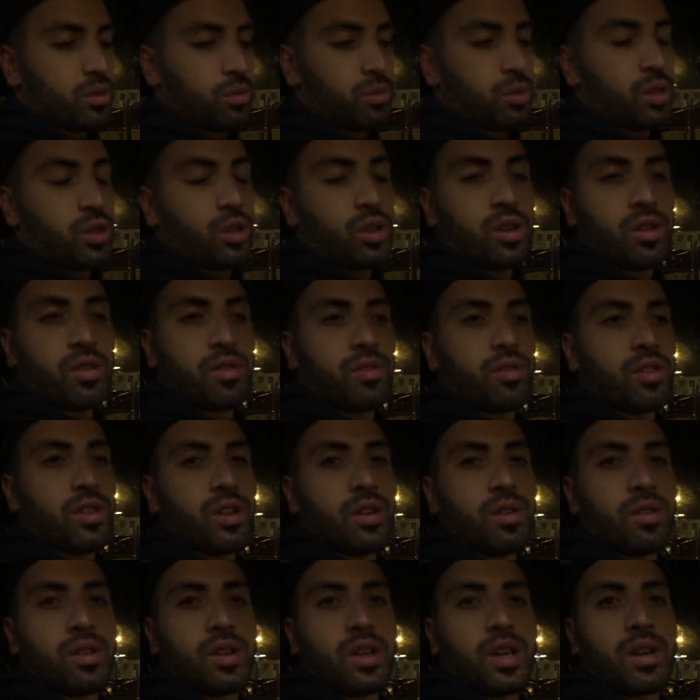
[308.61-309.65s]
We could have
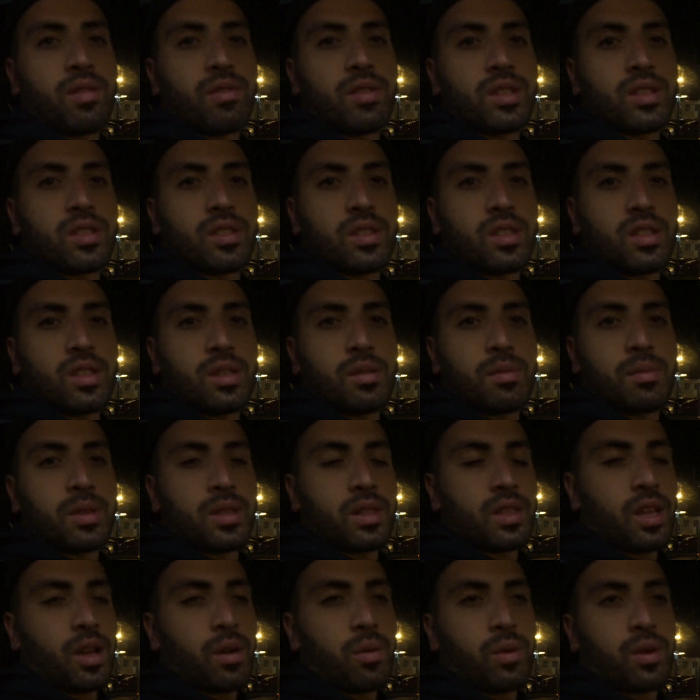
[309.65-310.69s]
flown, obviously,
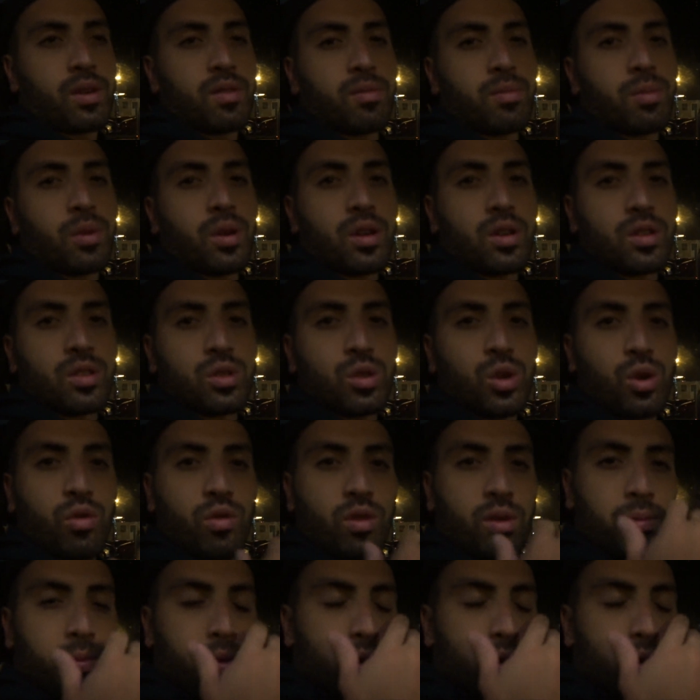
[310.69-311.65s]
but that would have brought us over